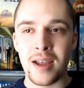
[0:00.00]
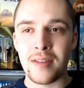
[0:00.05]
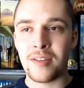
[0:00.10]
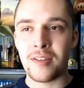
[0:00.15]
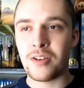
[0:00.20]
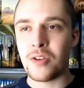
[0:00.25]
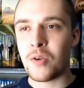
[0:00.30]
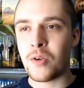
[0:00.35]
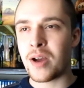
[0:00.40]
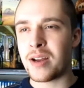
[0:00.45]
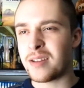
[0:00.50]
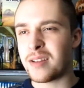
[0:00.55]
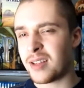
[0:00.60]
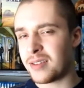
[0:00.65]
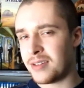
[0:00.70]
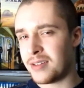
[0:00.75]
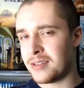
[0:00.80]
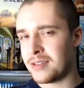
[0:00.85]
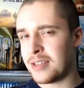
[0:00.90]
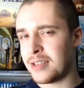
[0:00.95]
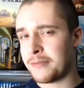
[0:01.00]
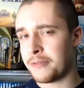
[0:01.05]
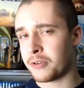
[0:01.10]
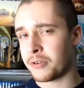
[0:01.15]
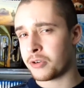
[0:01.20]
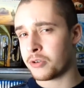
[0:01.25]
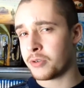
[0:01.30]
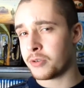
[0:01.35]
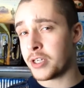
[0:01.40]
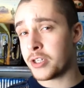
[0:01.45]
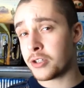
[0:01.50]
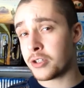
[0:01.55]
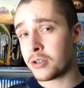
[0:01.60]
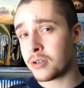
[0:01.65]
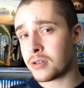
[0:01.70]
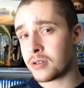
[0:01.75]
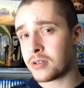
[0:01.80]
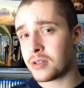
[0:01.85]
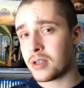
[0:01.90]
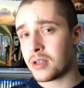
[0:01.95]
and then you kind of got these different
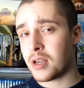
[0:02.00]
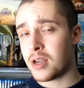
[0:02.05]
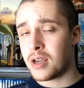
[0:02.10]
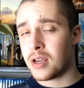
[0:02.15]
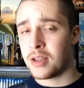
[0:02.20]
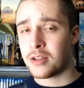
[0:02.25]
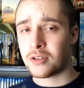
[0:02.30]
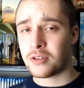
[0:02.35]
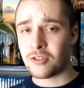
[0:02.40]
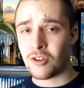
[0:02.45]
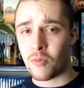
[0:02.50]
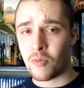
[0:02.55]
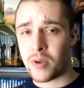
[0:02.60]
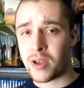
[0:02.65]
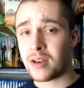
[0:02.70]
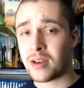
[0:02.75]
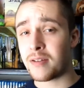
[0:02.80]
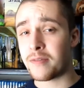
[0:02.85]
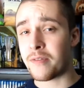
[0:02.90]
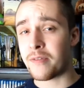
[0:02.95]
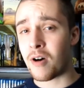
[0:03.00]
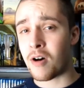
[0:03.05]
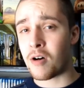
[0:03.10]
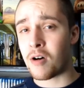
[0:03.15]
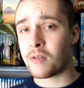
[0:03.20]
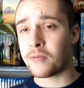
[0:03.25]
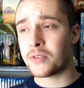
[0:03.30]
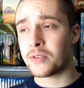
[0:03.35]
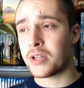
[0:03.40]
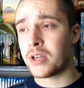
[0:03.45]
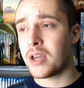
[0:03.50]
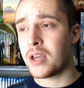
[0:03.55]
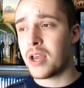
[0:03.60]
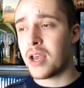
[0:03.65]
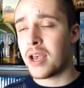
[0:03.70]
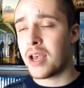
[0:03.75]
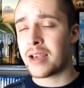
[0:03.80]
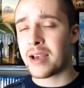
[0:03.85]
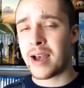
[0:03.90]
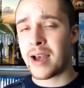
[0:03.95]
creatures, snowmen involved,
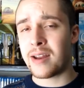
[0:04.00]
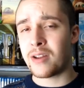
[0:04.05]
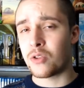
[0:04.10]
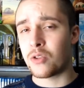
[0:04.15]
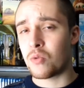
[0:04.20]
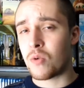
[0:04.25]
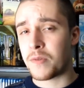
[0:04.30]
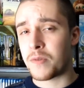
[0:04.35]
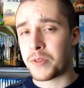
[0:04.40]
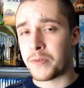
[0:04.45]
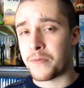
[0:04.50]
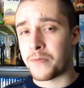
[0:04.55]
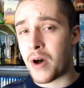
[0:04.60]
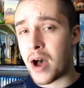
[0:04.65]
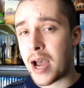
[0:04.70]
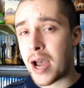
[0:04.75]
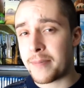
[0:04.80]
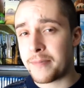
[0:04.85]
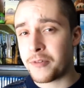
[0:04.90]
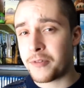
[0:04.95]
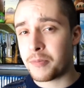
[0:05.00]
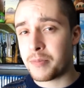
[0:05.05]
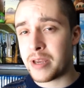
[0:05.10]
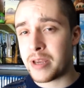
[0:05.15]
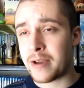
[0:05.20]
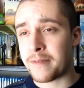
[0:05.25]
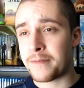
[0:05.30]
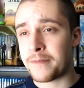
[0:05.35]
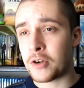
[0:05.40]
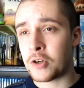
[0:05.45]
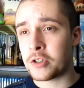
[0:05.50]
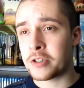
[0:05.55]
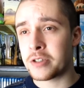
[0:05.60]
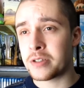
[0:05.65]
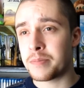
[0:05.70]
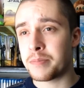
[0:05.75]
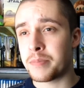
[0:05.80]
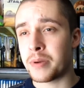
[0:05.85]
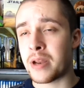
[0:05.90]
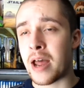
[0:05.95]
and kind of threw off the vibe for me at
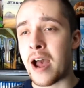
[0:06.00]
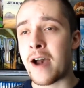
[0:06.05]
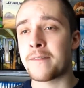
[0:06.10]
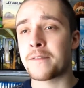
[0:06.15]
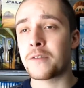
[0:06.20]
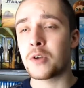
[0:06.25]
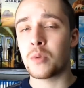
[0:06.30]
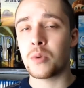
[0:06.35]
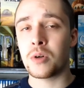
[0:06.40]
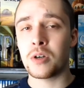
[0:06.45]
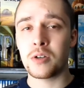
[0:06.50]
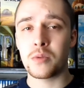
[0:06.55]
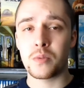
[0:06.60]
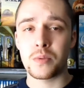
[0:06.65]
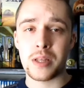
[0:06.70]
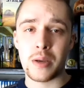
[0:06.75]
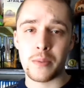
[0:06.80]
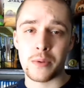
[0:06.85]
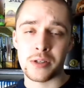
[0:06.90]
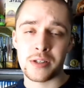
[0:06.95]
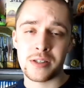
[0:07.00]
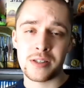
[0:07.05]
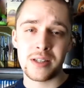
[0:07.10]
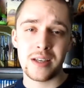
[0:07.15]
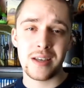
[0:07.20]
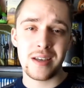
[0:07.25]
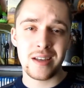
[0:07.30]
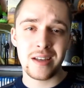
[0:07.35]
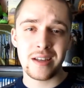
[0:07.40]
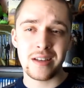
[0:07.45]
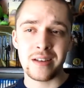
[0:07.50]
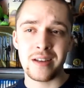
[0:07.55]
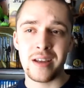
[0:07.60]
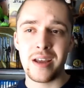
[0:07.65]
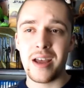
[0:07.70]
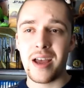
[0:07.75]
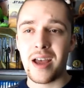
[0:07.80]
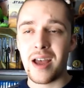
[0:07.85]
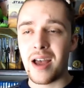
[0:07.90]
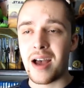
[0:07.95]
first. But afterwards, when they were singing,
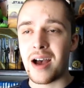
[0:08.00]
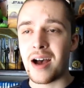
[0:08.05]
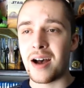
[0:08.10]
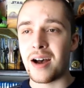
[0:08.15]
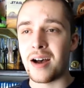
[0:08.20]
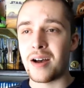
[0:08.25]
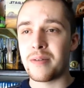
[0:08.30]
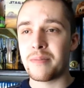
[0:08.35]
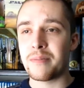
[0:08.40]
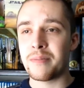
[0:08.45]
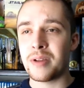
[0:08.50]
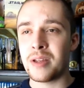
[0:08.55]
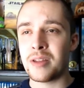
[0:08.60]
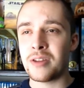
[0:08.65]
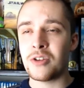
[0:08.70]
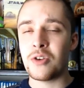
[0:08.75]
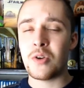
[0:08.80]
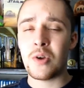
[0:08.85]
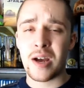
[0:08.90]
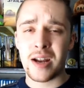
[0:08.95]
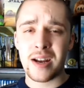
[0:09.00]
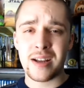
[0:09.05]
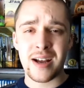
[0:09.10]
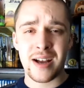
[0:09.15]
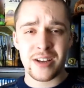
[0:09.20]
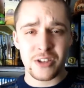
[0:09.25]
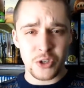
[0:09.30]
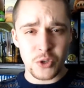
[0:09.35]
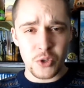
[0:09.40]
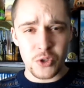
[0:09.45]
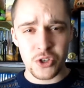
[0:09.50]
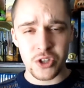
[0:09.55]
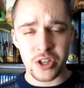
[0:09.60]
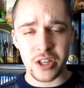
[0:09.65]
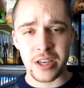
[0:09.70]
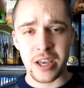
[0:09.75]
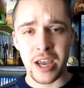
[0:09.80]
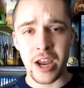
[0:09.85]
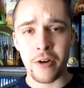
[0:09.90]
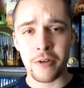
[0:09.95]
and then you kind of got used to
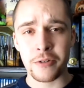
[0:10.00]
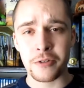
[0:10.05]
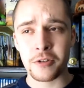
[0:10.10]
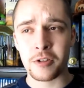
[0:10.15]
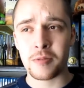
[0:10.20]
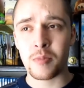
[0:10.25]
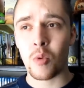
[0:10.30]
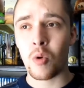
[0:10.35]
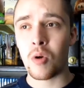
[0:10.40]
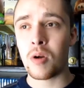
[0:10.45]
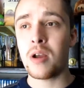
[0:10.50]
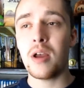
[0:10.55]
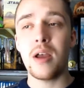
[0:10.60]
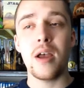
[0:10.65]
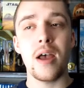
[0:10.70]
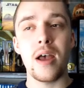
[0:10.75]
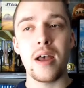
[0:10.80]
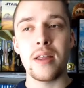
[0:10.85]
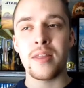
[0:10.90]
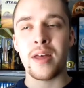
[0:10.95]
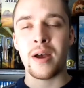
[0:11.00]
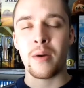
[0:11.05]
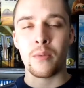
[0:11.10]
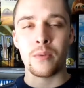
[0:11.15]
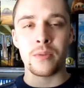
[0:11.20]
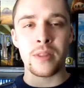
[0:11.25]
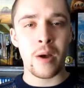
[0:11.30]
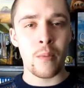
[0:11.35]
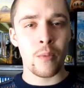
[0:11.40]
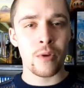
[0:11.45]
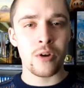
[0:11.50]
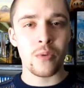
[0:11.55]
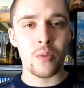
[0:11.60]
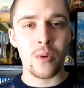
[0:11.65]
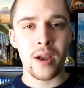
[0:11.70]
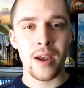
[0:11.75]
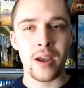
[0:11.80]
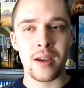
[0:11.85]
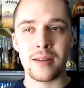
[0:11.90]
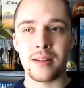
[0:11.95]
the characters more, that went
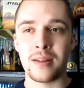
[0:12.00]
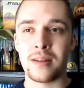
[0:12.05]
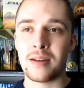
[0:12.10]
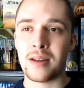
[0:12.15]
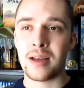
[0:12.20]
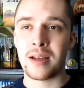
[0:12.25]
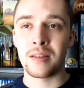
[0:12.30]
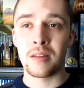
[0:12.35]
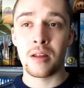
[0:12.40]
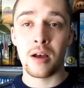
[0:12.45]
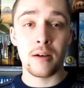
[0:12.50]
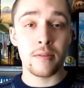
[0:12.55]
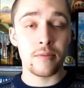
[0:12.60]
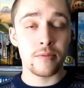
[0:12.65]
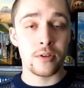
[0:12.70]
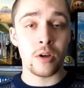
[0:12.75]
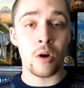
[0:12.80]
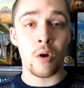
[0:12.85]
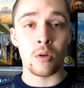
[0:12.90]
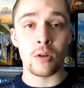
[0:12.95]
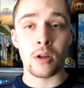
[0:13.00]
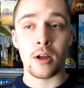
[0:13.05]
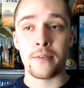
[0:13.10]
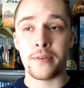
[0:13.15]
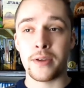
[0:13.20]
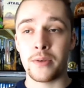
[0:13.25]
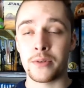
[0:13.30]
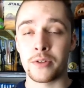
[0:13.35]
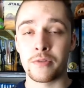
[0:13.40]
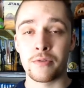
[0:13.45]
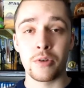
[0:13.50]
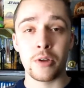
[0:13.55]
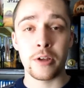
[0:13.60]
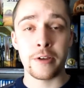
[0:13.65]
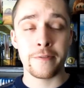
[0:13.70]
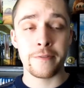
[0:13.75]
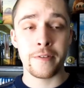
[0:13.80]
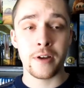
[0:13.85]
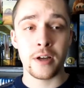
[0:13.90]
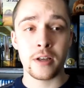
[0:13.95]
away, and then I loved Olaf. He was really
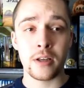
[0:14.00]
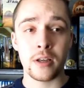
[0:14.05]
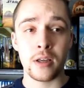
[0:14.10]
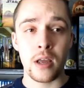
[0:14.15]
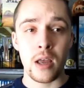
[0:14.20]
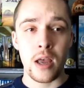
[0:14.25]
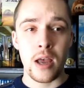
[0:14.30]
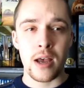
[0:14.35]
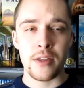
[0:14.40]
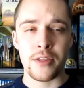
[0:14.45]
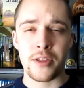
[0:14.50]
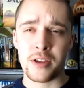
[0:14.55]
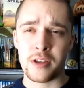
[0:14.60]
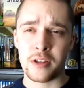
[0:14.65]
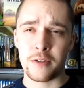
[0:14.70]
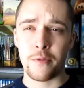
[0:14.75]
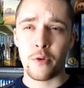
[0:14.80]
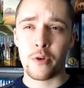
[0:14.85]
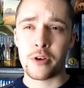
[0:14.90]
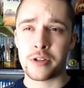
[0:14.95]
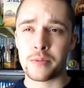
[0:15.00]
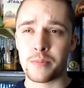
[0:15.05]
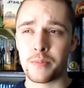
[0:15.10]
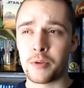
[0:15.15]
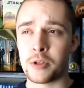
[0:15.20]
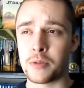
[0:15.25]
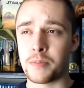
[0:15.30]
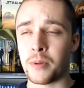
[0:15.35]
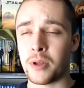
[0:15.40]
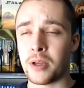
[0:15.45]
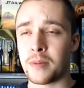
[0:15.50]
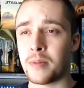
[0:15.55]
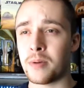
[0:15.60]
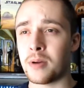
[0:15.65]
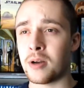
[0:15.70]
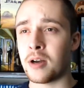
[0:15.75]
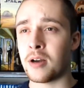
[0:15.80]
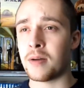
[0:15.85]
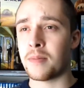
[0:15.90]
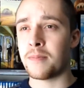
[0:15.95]
funny. I think his voice was played
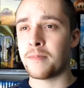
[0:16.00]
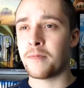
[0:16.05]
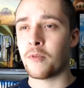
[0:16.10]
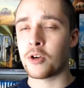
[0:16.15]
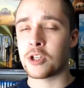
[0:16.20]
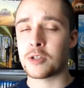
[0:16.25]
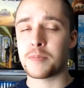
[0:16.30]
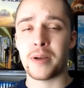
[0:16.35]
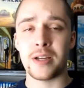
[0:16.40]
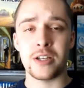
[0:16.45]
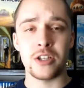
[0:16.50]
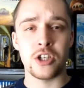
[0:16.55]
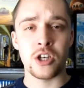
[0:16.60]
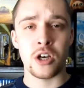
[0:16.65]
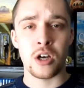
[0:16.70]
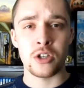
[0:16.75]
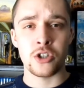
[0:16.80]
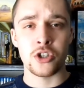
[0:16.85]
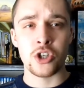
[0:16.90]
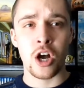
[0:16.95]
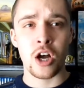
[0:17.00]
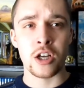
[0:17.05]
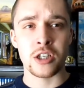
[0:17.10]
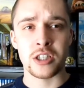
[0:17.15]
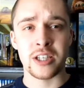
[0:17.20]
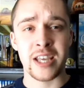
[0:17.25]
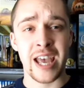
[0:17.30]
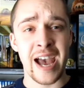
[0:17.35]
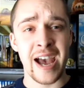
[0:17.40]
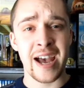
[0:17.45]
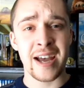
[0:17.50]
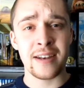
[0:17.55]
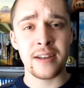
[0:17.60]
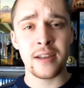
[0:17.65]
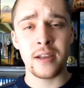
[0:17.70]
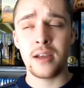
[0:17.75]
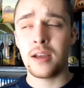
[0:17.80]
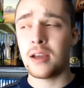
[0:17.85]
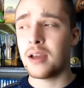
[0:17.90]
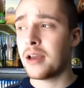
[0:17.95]
voiced by Josh Gad.
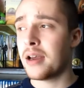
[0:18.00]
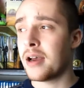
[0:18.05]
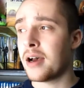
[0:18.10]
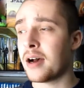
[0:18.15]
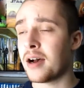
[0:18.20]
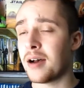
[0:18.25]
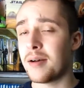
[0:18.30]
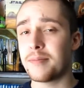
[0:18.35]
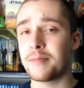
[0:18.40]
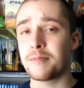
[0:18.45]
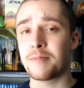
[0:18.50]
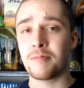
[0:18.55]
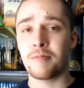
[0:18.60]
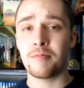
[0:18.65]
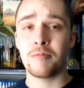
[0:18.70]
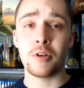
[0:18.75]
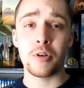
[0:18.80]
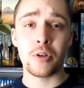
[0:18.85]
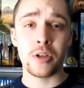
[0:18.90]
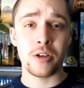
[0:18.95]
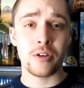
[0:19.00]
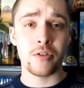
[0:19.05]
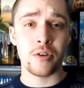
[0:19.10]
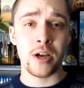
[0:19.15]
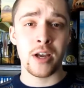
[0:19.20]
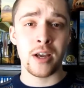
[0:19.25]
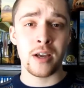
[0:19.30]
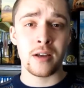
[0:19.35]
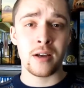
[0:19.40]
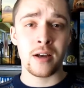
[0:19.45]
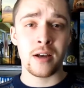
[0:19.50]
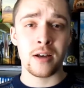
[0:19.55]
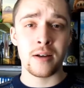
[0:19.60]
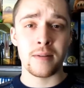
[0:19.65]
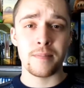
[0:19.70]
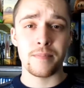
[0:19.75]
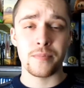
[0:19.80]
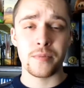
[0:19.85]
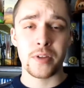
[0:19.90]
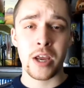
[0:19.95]
Really great
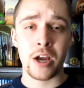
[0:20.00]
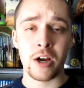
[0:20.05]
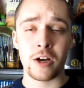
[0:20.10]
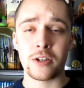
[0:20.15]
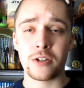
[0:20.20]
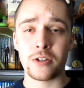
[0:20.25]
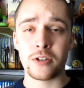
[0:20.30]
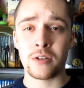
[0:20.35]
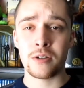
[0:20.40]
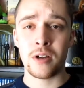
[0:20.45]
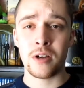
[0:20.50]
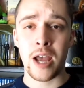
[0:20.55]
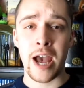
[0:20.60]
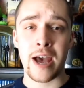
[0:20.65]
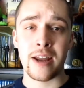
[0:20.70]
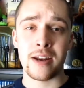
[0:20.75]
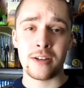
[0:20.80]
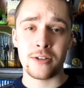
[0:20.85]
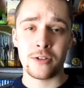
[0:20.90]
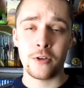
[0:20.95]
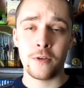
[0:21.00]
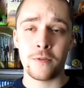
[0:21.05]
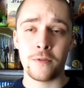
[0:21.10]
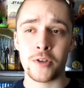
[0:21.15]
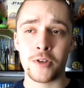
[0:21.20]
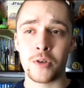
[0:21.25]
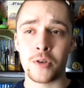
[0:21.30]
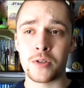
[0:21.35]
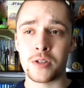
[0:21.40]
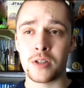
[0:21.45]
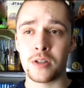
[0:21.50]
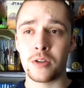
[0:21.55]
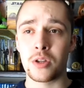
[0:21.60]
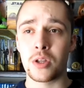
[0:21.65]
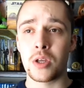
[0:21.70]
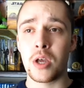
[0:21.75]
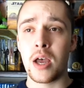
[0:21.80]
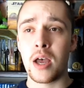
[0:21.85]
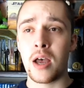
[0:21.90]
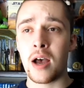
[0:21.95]
character added to Frozen
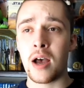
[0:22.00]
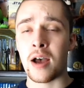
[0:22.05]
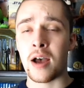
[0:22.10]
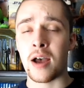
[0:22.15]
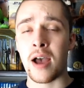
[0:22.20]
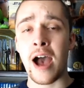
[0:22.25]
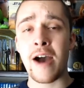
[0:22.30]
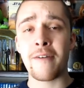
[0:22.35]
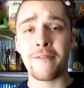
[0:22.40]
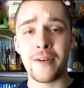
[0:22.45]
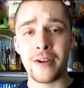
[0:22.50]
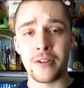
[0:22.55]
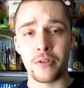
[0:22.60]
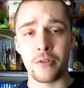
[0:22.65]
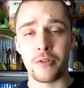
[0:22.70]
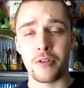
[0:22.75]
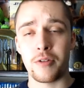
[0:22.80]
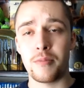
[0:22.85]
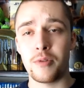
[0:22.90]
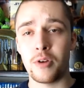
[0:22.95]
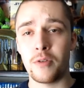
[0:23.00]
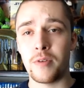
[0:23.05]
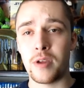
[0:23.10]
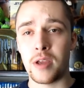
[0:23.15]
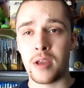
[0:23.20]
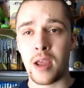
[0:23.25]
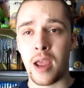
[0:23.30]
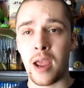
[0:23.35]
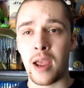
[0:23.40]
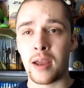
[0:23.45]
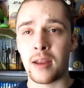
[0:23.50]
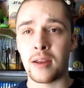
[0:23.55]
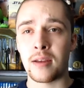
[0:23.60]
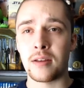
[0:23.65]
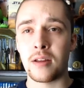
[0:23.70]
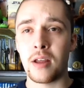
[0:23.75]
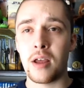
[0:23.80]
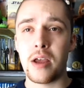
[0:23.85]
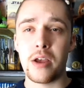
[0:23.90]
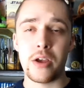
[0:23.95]
halfway through the movie,
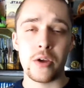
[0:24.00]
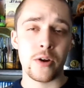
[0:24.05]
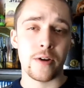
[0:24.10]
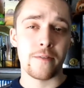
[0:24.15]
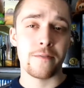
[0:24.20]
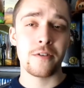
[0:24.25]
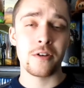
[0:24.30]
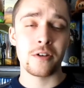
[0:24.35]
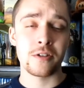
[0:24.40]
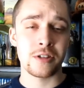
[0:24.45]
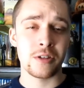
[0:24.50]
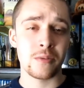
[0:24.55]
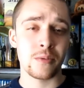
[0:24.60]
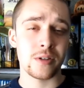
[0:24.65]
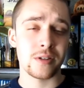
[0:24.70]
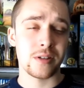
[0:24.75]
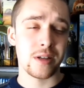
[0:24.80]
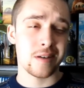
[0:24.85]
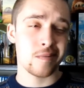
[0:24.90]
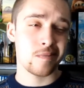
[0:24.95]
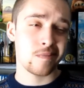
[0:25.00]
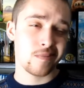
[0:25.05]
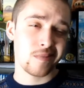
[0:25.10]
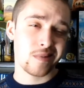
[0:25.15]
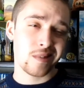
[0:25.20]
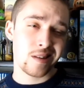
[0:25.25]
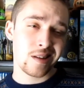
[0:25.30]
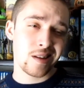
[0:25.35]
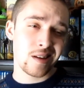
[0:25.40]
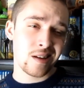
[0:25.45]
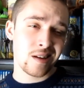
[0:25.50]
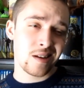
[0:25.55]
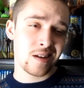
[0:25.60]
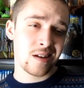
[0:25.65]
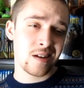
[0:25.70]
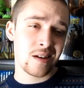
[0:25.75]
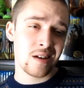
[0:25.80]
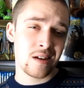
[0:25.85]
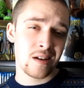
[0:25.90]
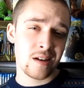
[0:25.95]
and at first it was like,
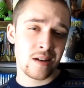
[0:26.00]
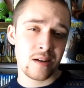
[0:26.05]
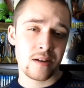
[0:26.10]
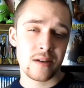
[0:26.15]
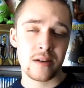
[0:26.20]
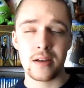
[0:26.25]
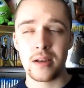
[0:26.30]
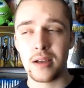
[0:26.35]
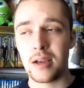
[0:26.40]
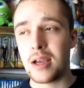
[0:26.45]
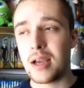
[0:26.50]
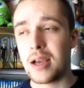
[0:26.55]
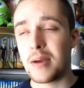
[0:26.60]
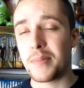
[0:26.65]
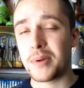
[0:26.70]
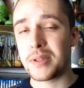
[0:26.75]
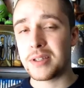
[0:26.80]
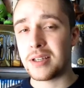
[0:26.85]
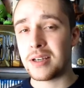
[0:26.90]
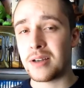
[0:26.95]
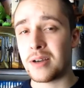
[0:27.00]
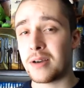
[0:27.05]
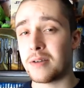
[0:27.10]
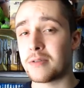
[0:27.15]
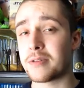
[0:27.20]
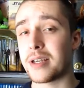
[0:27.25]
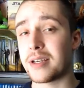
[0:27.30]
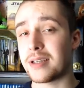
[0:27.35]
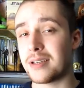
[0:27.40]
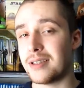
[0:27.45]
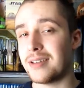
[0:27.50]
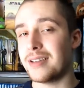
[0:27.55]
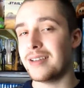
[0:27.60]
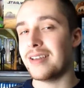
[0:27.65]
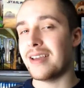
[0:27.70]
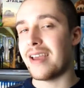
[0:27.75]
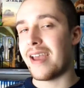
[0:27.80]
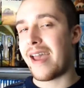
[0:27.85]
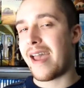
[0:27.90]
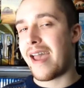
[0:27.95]
but then I was like,
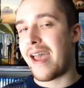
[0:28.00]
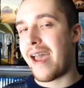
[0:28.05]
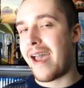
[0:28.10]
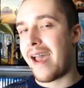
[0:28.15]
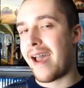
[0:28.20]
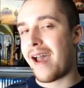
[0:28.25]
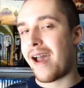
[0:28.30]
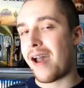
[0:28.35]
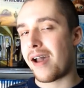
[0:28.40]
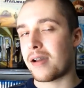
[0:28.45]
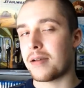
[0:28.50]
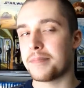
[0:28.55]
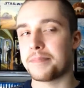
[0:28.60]
yeah.